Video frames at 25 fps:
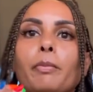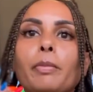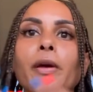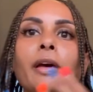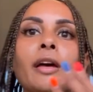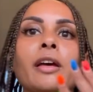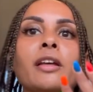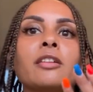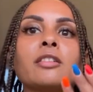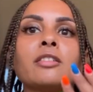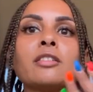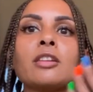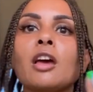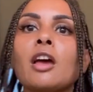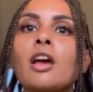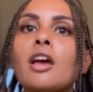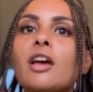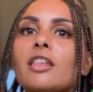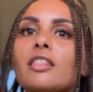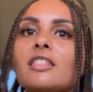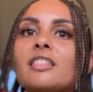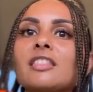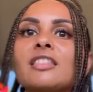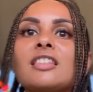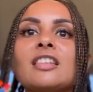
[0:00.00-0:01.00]
And
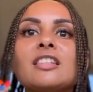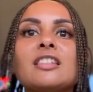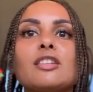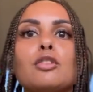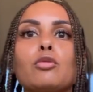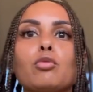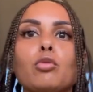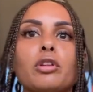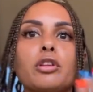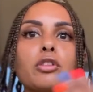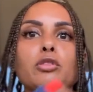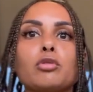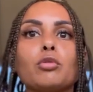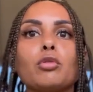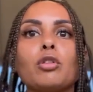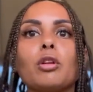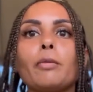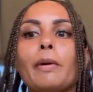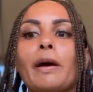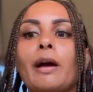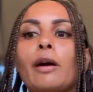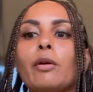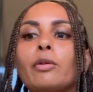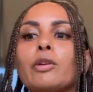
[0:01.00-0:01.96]
this is what it's all about.